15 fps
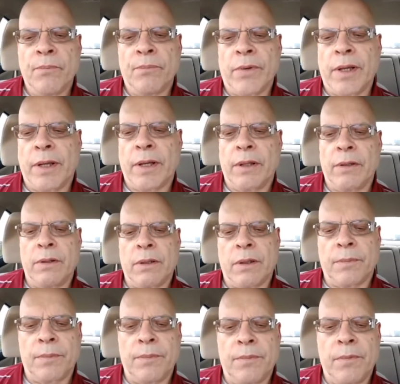And
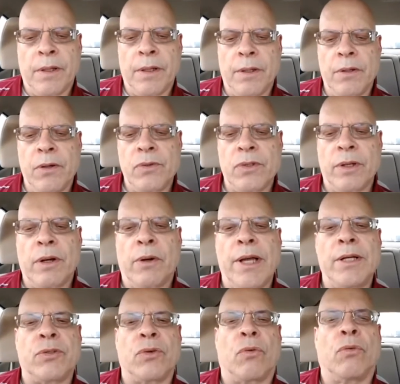usually,
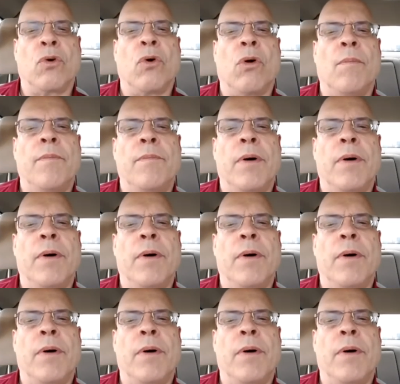as a rule,